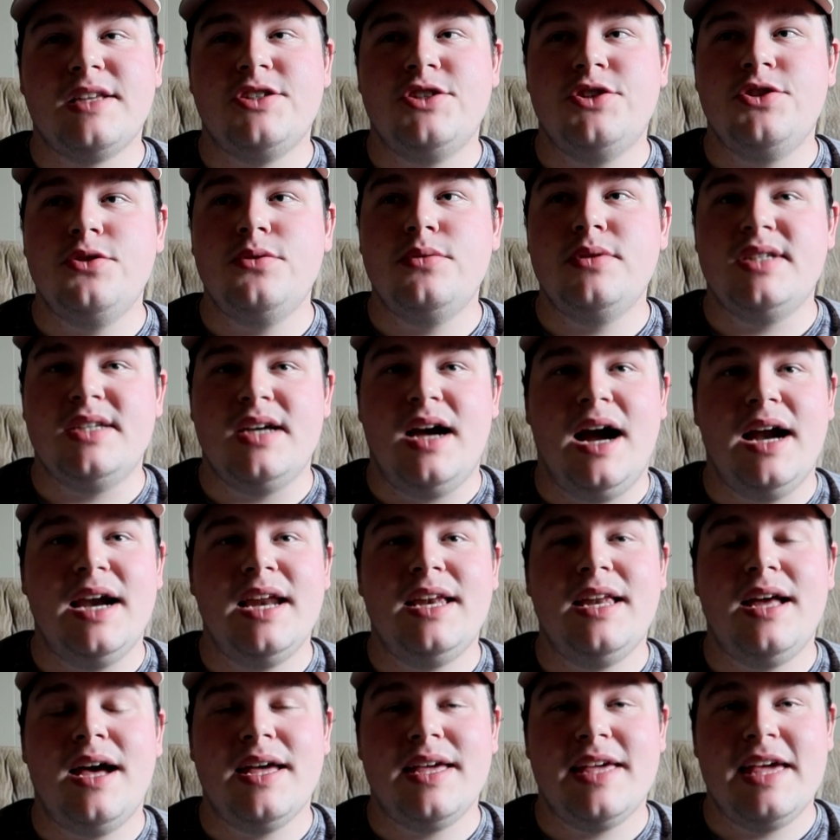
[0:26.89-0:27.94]
to Tiny
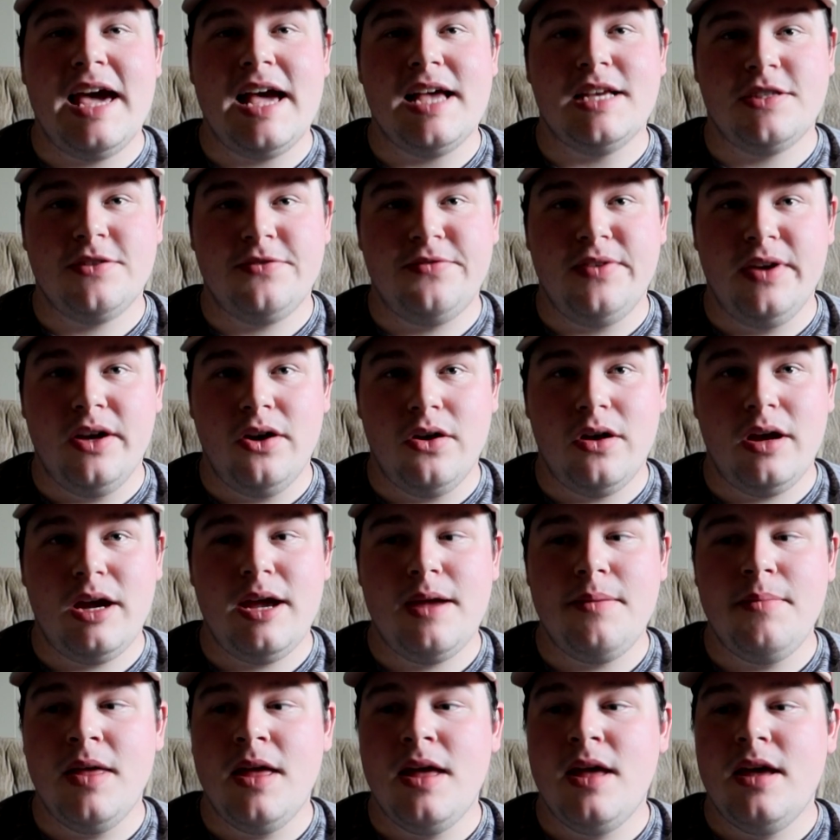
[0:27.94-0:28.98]
Diecast
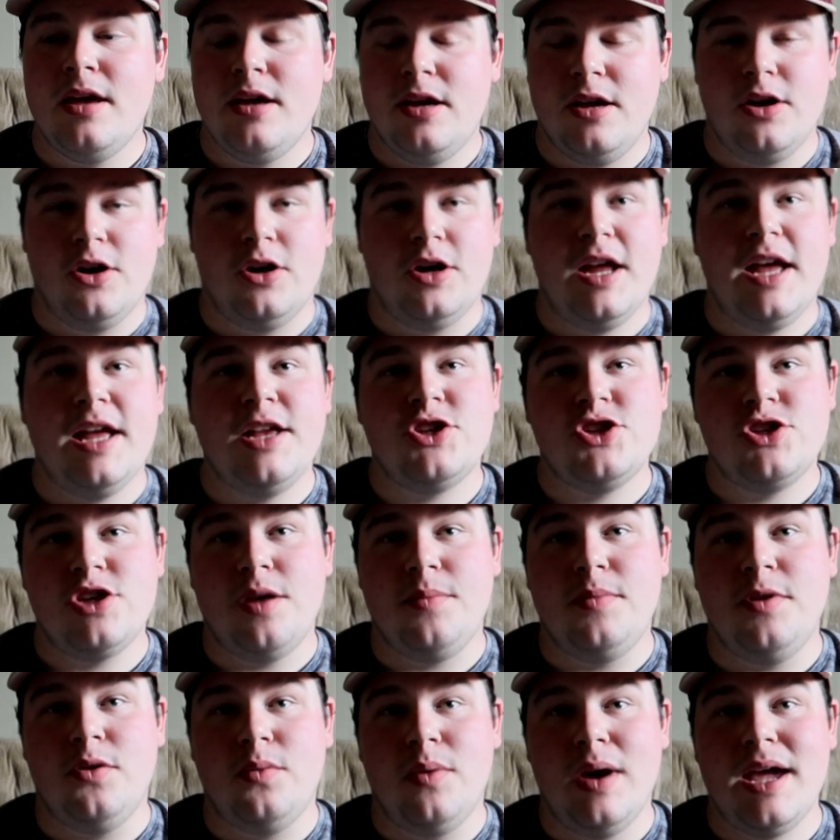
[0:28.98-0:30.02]
Fury here on
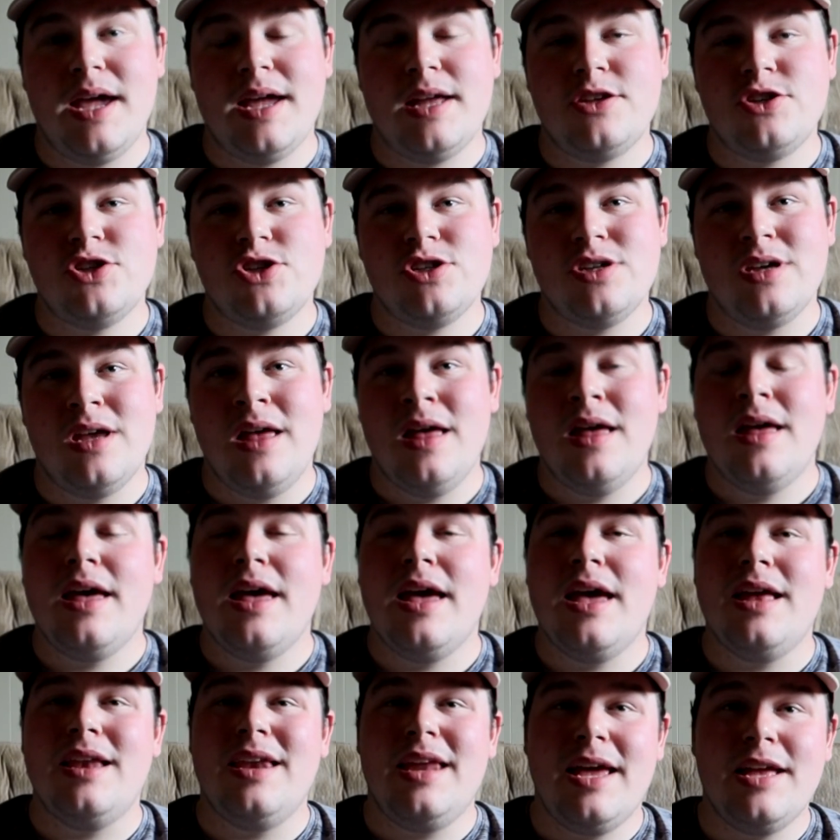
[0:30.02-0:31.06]
HWH
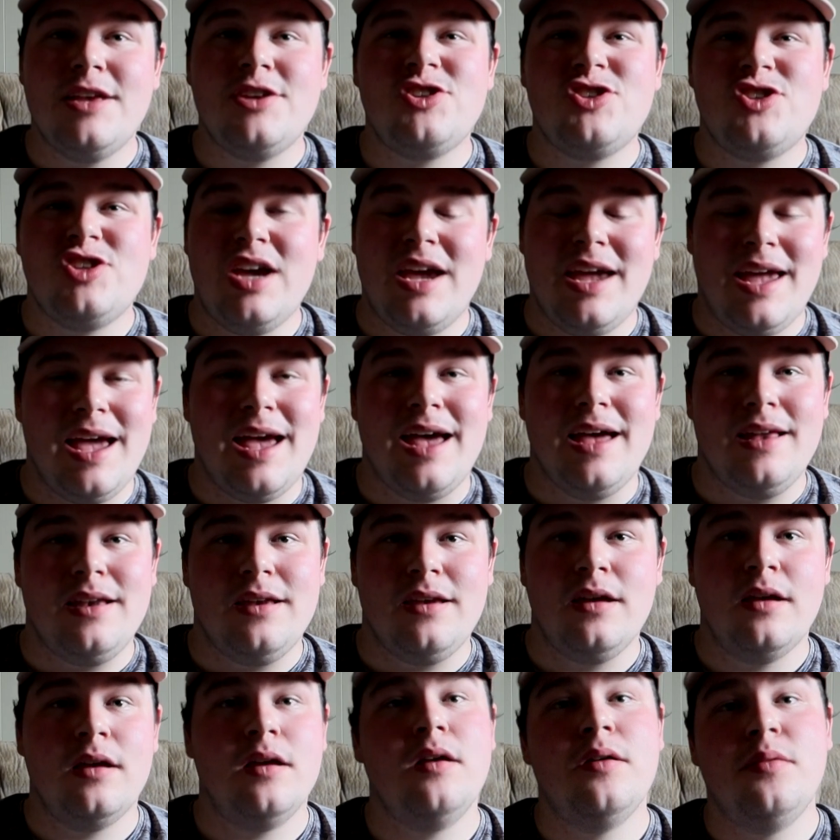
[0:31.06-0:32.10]
and HJN
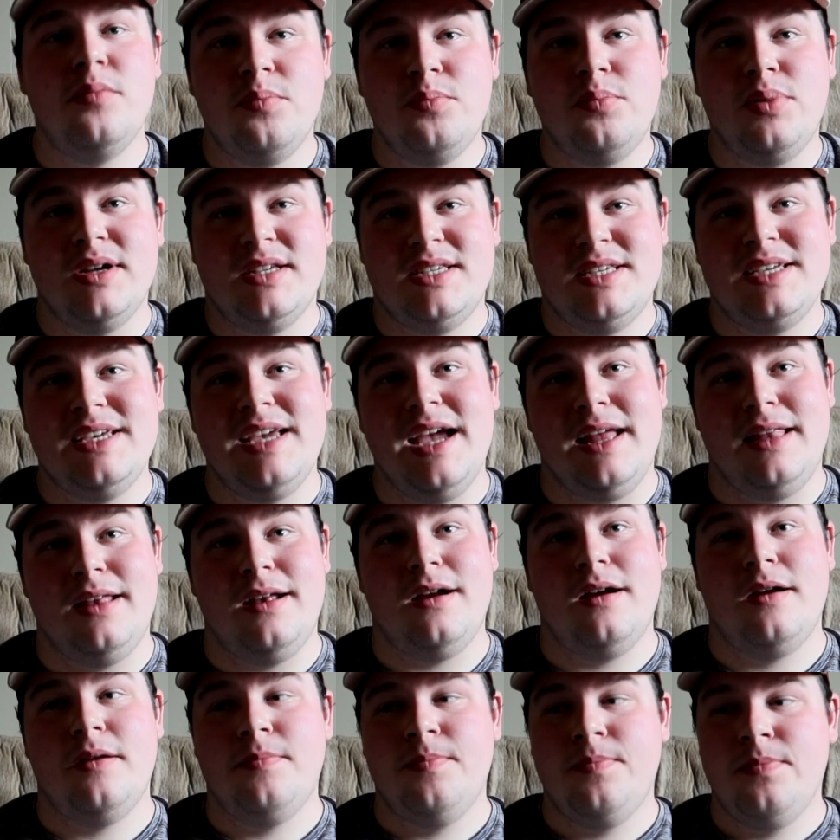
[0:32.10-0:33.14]
put
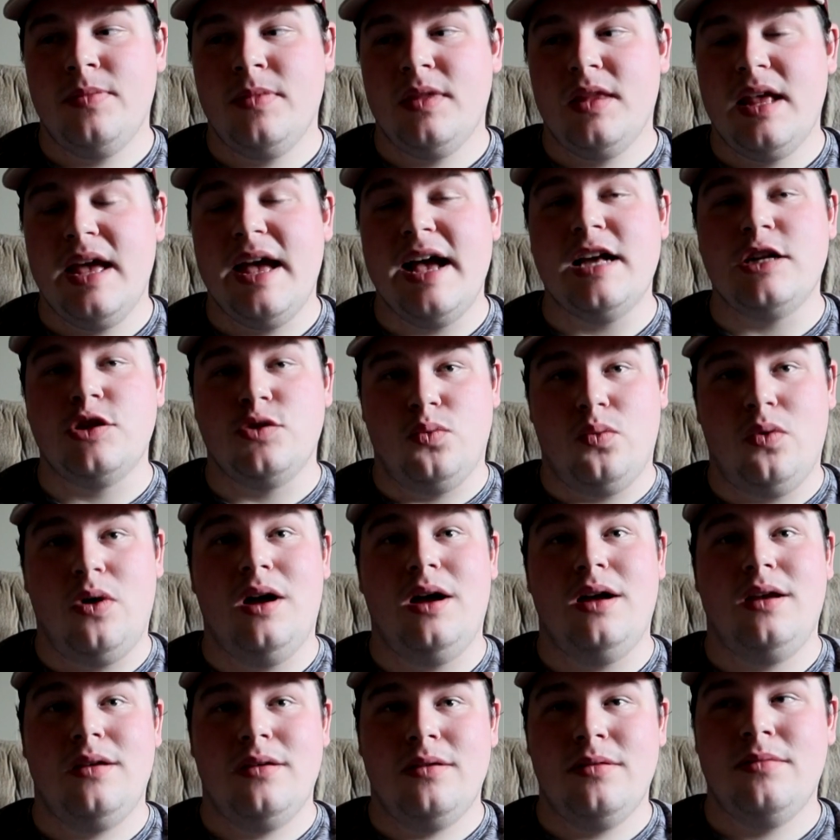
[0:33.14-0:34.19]
together as
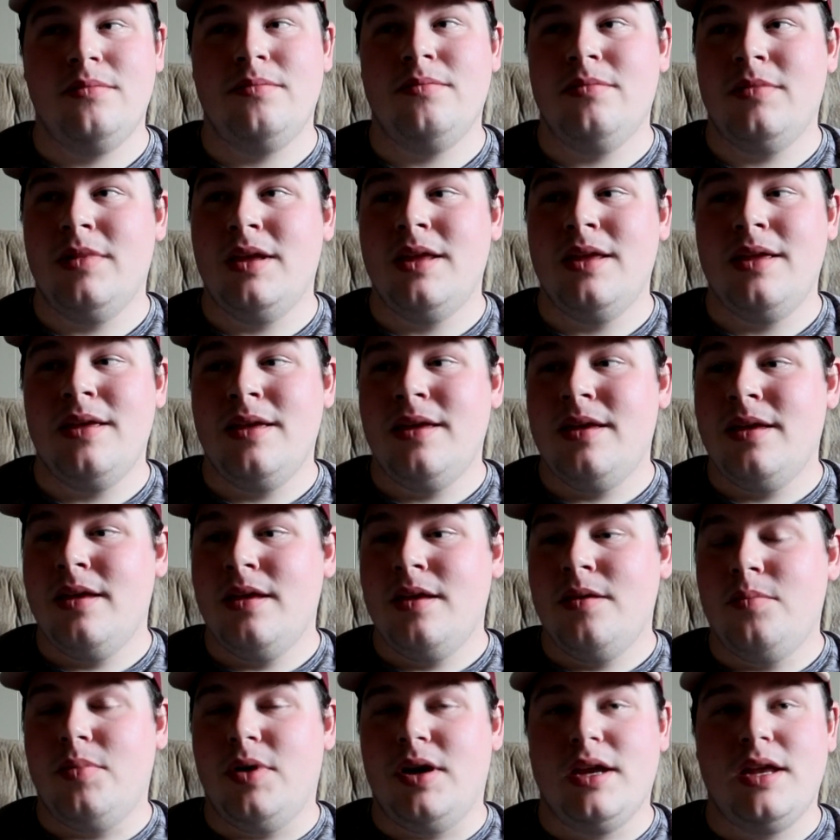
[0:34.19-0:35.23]
one.
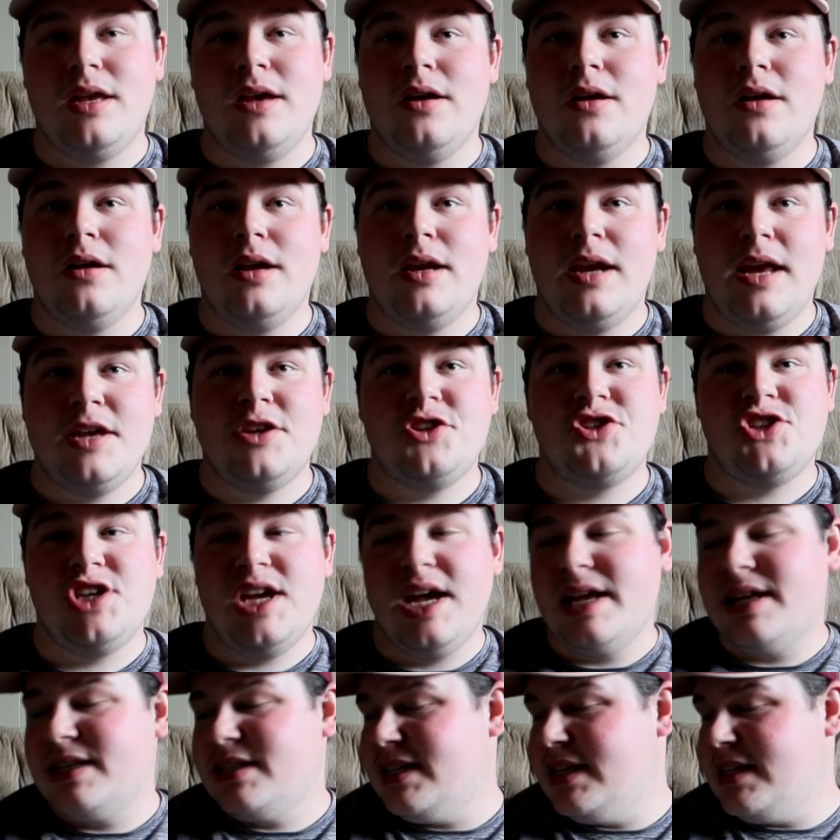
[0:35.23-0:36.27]
But here in
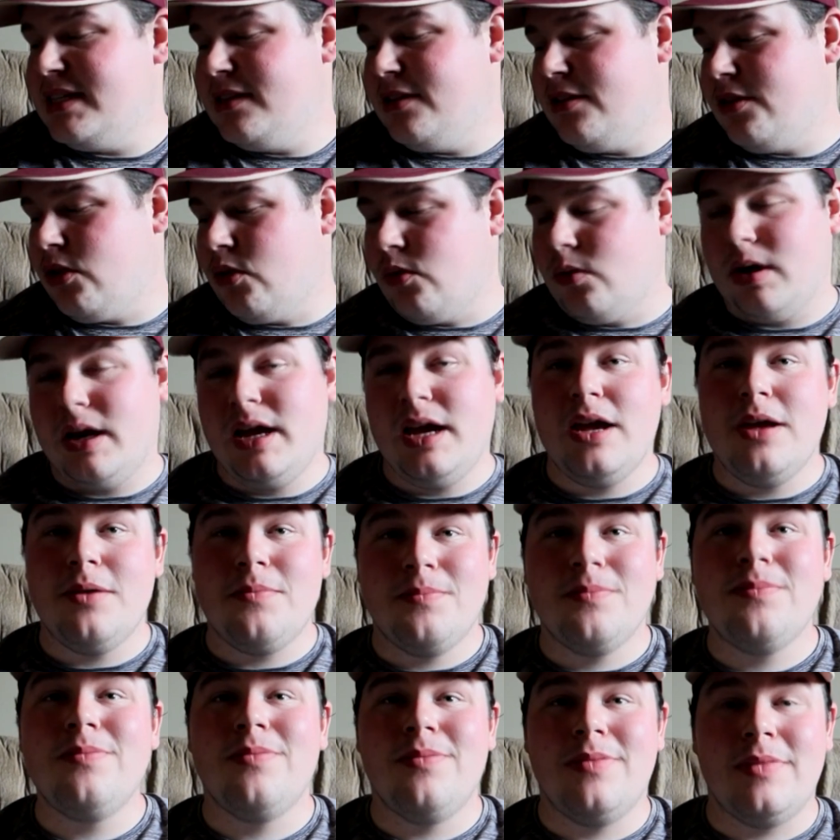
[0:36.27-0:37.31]
HJN Season 3,
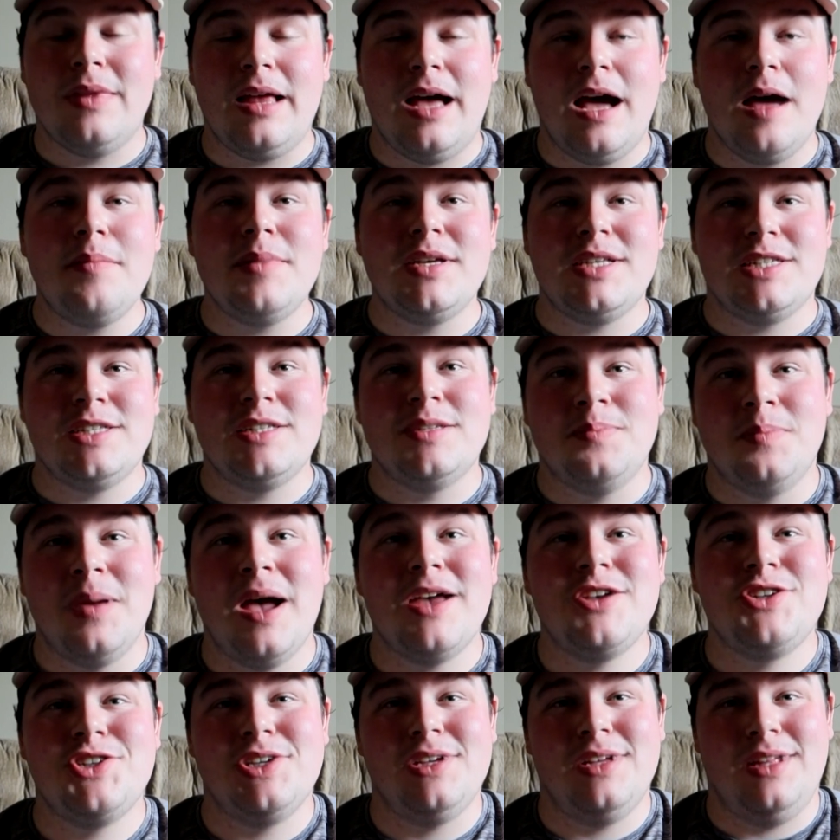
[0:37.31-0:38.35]
I'm
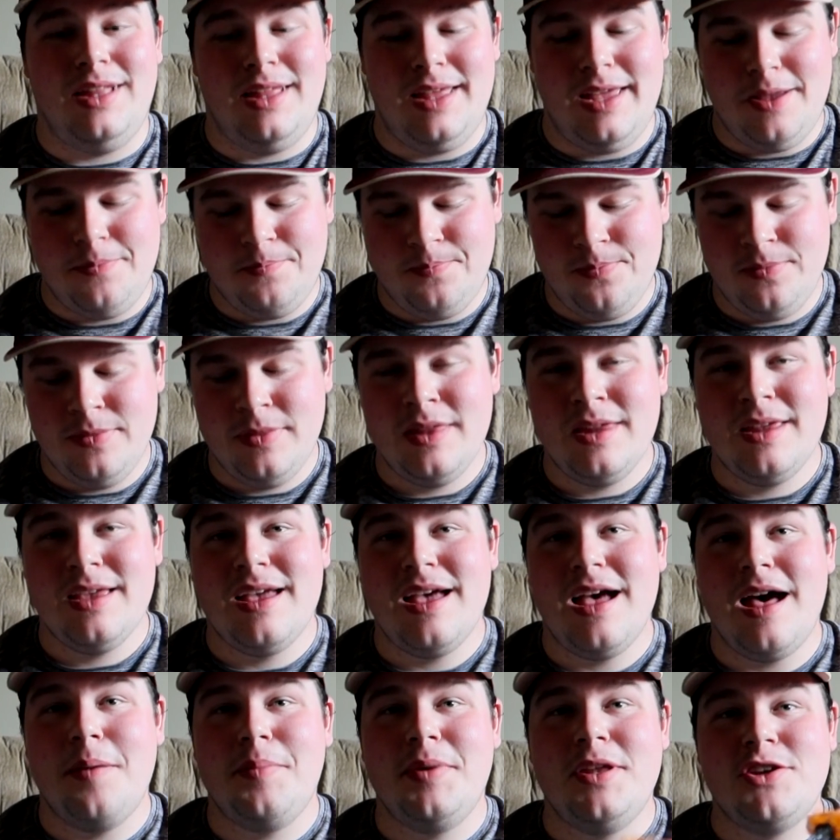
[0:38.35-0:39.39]
especially
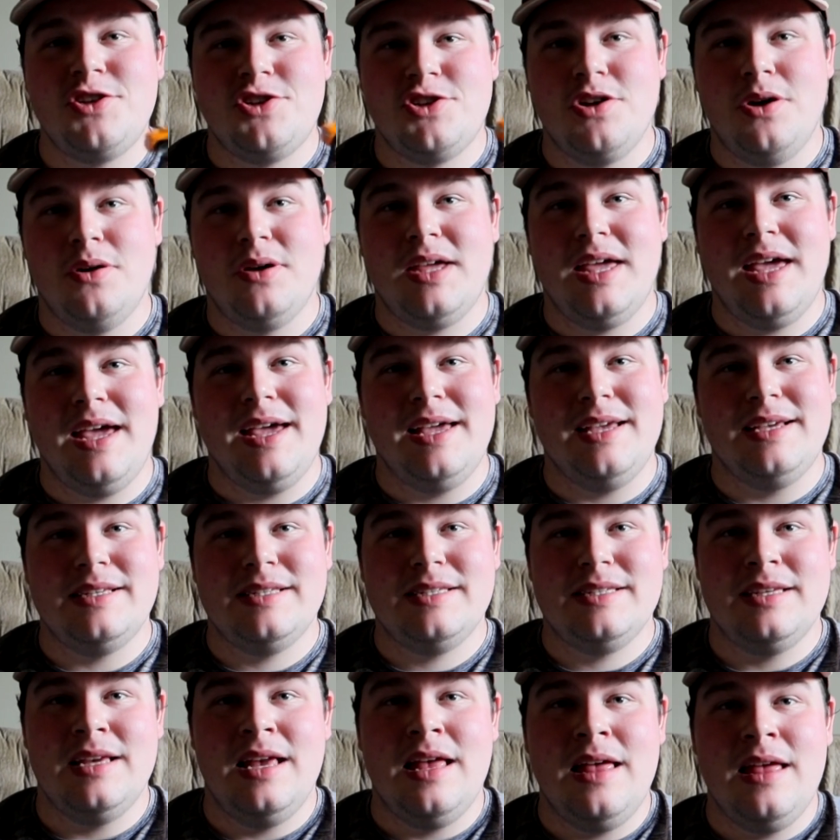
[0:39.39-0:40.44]
happy to showcase